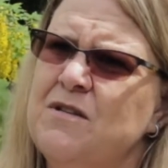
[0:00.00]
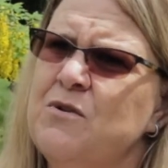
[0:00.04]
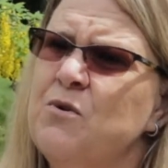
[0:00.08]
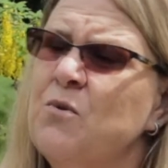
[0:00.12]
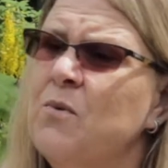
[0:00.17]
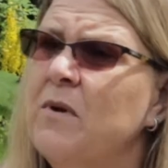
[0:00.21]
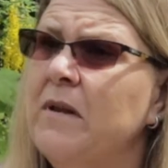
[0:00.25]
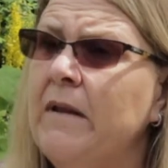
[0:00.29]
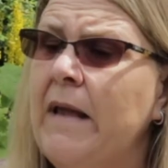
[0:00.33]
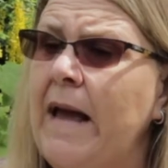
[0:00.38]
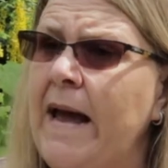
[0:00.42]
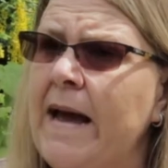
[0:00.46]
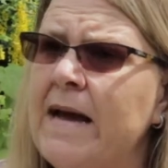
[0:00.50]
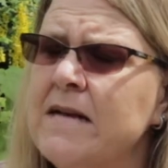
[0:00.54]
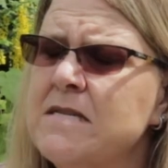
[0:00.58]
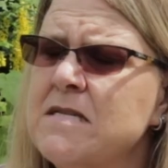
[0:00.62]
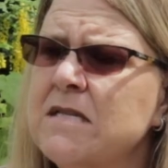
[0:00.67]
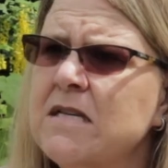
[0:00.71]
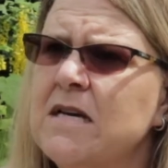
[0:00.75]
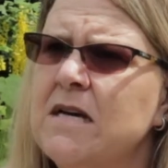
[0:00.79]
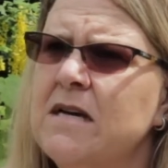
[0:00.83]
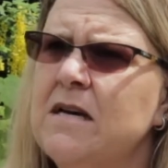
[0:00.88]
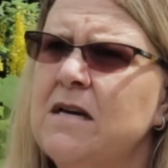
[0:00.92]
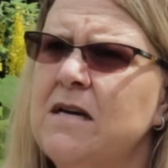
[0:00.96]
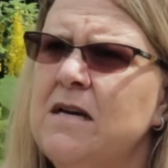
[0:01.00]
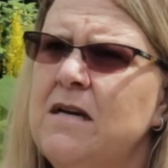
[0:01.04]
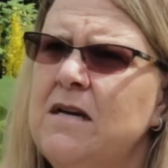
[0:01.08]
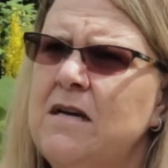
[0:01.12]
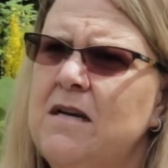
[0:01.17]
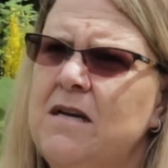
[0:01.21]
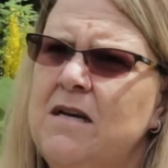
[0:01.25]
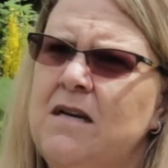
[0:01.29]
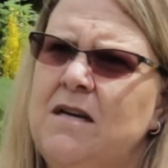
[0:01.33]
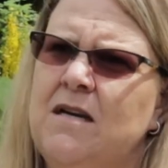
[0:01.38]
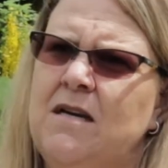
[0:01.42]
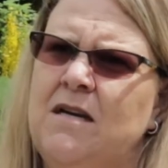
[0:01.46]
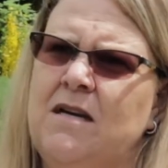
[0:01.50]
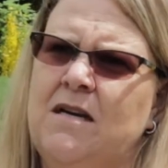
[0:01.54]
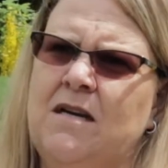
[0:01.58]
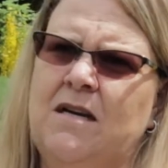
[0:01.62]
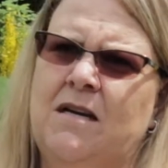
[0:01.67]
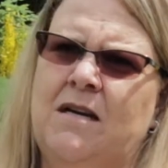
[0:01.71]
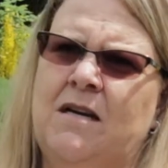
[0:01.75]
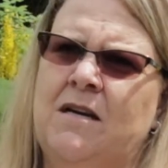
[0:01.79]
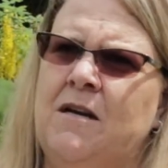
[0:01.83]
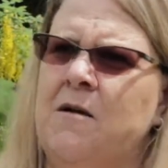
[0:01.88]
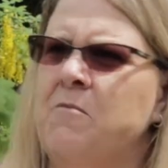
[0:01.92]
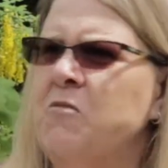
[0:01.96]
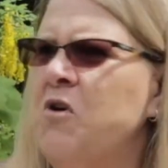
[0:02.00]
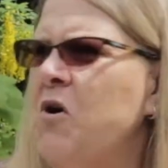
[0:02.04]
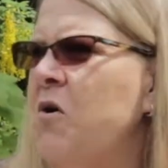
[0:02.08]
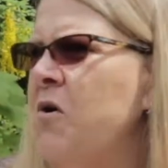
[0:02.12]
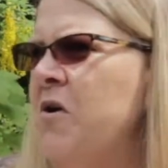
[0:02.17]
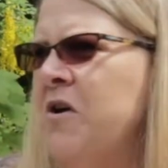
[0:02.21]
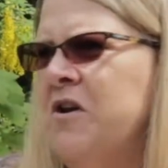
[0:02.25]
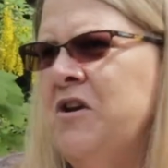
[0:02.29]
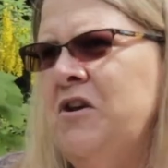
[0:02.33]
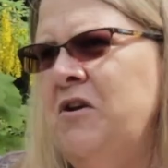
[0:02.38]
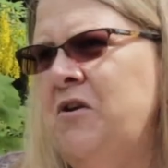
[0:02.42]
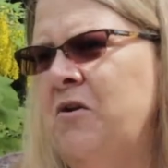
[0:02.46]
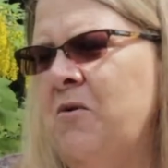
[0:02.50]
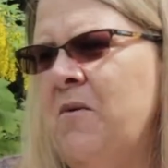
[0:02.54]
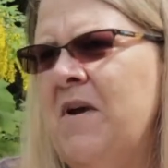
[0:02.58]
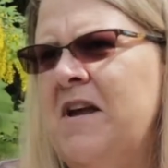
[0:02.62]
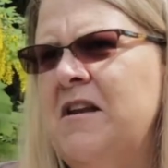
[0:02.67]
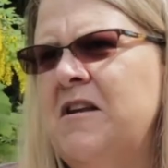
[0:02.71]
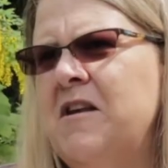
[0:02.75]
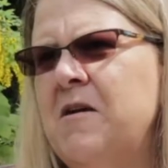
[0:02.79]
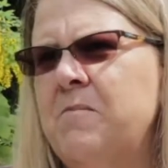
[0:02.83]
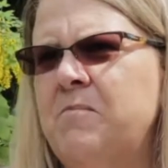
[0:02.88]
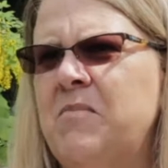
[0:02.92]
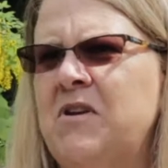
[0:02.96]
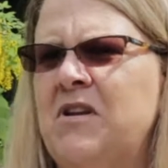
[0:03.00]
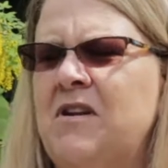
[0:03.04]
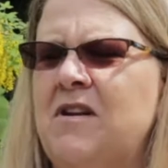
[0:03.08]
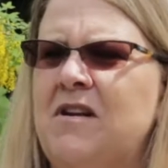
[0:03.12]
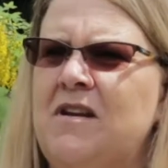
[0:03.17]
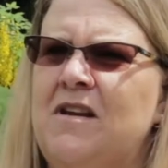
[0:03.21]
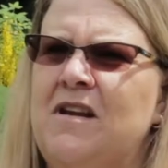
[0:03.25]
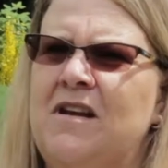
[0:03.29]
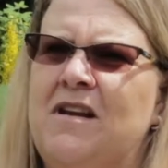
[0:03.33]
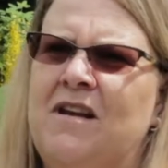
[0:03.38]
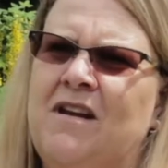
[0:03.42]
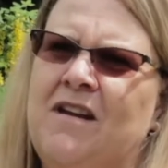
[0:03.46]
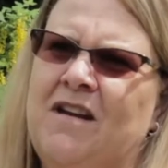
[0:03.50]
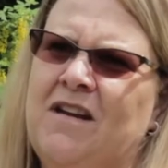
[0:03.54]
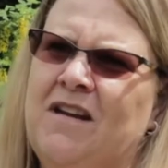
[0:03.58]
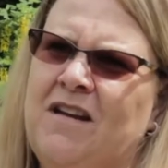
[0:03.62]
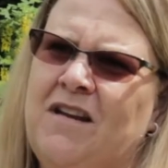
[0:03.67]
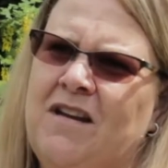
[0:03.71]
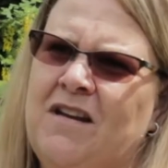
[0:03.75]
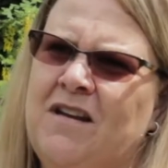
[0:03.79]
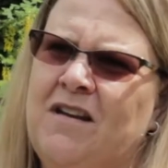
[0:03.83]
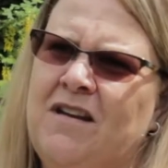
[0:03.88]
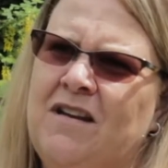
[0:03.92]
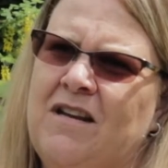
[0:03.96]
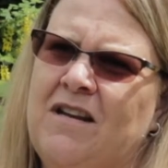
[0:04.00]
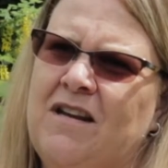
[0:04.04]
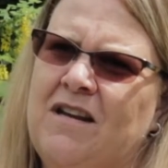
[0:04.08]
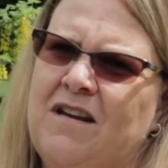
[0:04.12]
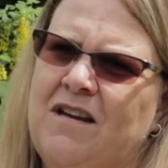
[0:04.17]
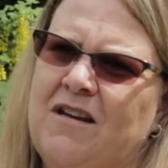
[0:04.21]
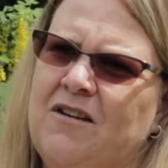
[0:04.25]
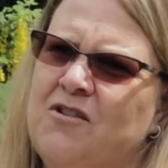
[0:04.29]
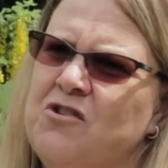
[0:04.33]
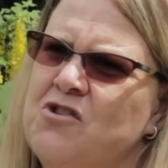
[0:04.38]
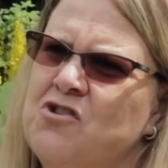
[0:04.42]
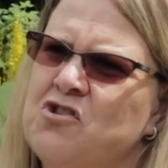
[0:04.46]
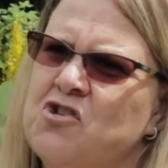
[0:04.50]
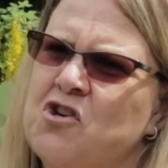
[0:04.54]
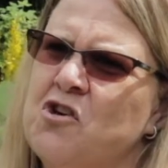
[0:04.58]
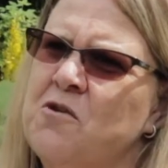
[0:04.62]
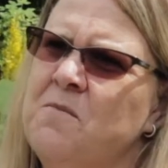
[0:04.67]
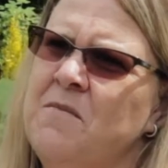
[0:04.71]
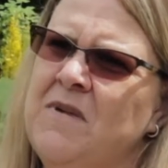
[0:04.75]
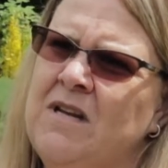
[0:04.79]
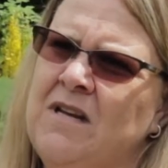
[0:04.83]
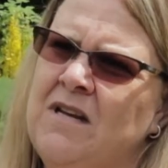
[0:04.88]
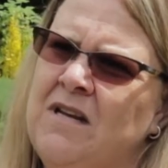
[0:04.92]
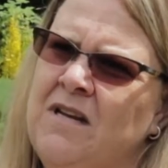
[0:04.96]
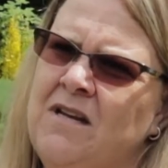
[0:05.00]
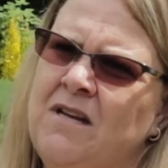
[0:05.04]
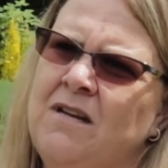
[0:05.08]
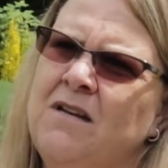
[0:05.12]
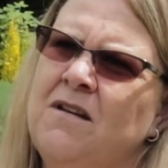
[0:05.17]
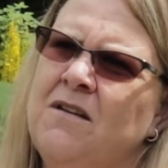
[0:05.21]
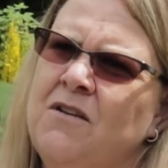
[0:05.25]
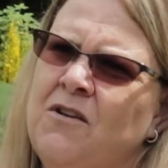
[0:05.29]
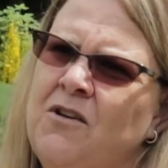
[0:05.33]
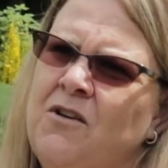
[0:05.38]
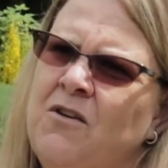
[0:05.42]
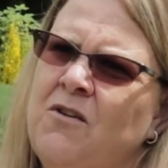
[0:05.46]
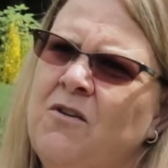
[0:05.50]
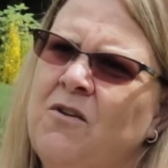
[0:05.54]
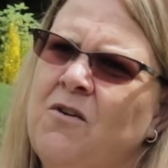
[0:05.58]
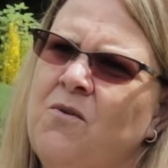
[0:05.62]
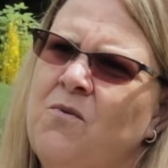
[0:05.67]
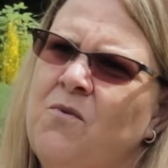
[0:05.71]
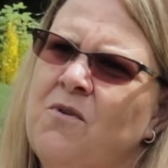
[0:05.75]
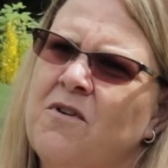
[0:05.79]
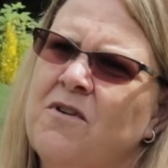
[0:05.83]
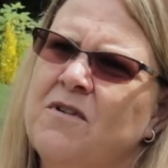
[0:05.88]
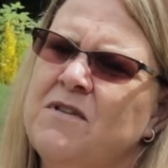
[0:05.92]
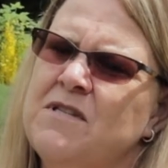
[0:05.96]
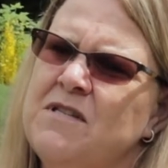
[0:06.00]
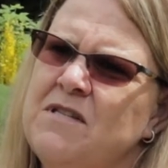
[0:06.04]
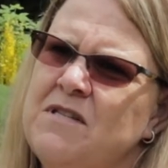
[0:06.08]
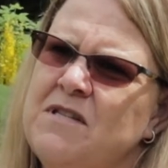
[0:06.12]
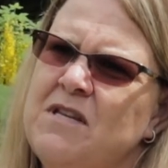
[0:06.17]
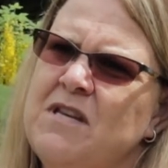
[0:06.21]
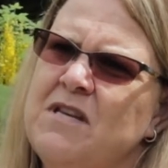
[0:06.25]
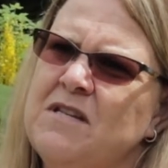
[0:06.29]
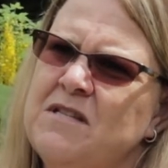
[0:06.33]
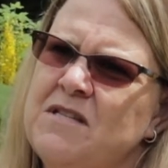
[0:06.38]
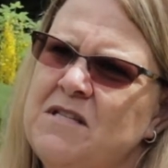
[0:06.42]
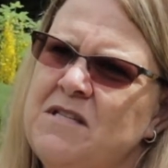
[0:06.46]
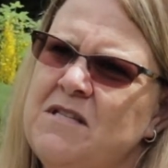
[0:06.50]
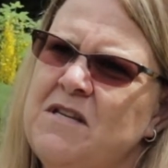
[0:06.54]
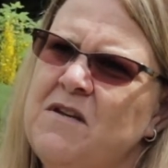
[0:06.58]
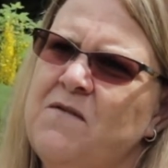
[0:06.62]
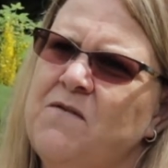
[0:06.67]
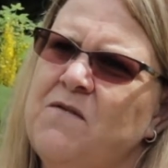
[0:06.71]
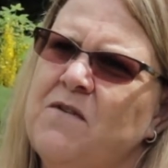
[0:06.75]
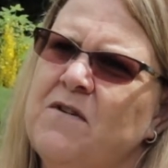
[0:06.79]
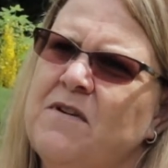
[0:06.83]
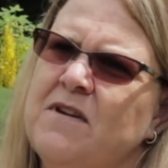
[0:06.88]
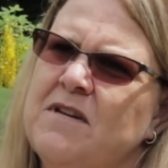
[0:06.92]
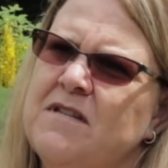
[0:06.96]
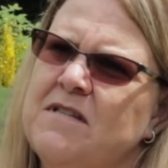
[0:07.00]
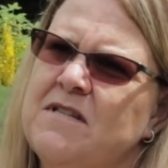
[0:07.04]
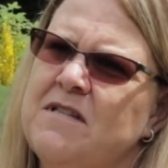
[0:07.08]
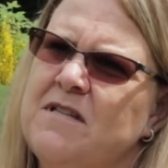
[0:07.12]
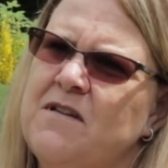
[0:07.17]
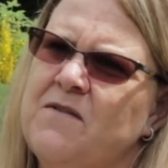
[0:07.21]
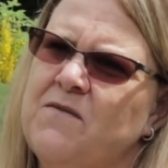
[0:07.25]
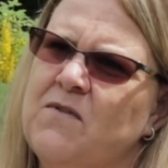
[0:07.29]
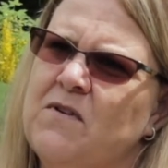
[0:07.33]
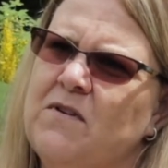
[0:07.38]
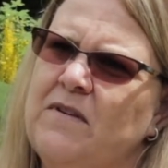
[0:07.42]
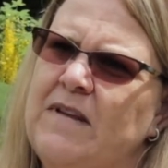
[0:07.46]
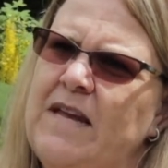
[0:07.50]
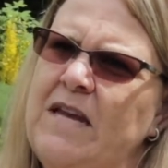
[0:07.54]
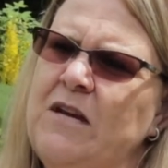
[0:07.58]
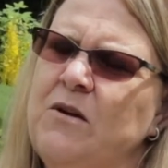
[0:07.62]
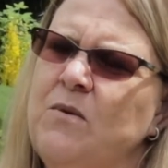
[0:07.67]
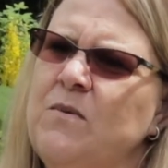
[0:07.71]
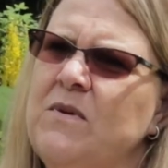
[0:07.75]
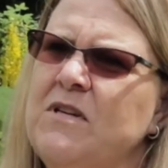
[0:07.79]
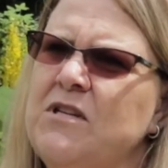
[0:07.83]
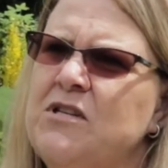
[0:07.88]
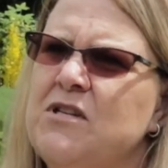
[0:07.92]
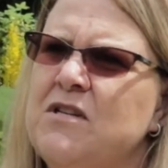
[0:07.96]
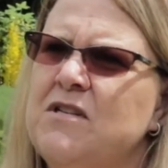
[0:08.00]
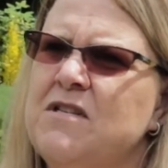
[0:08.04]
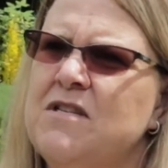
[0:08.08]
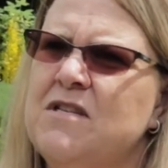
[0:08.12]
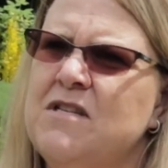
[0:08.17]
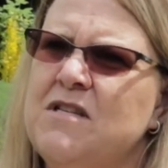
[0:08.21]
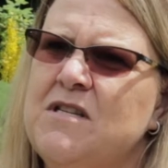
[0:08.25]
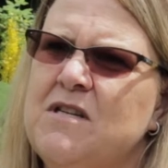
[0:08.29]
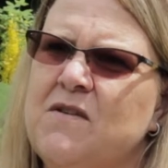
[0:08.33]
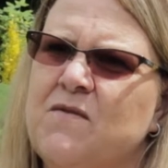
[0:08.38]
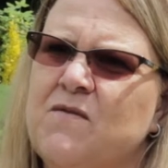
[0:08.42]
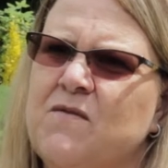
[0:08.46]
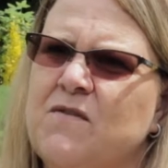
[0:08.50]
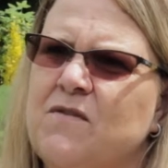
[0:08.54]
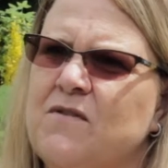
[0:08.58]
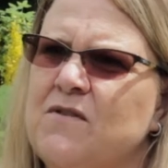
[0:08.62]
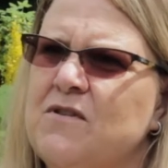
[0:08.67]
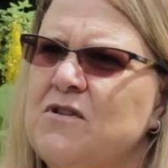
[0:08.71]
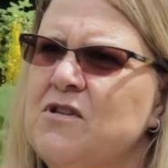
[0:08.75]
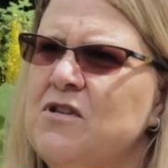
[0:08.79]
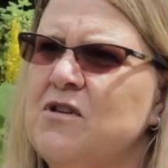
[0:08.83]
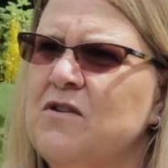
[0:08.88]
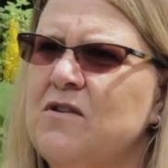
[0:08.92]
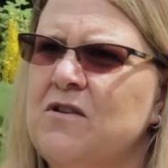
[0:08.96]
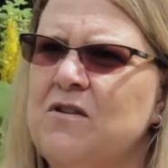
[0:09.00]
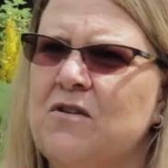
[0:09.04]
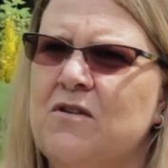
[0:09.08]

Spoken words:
Alaska, and I'm going, end up in Germany, where it's different. It's a different language. It's a different,